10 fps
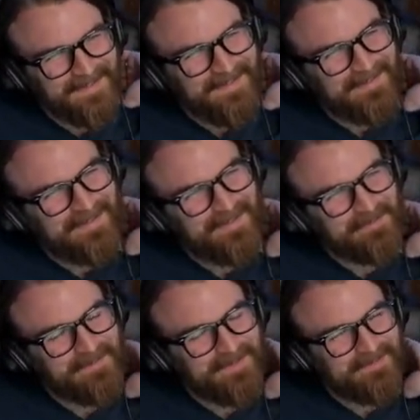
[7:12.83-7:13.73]

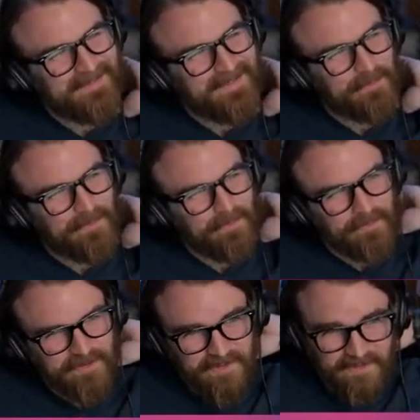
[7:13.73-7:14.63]
um, all right. Well, we're
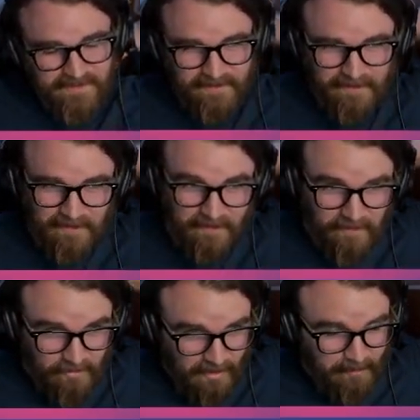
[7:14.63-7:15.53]
just going to sink our
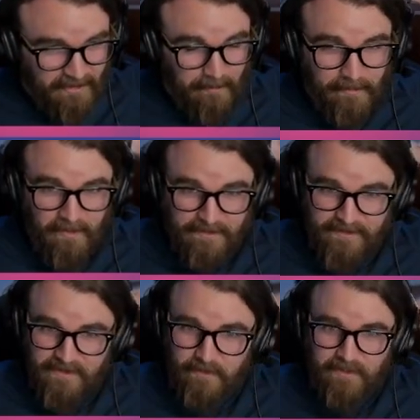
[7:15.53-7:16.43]
grubby little paws
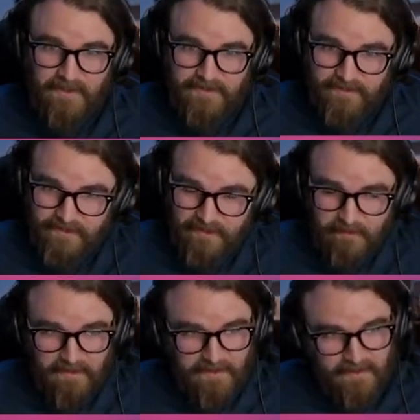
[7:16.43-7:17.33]
into it. You guys can start
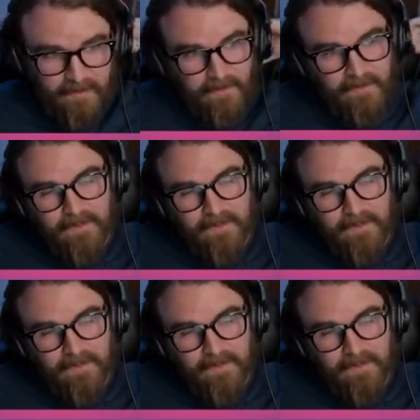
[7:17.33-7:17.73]
playing.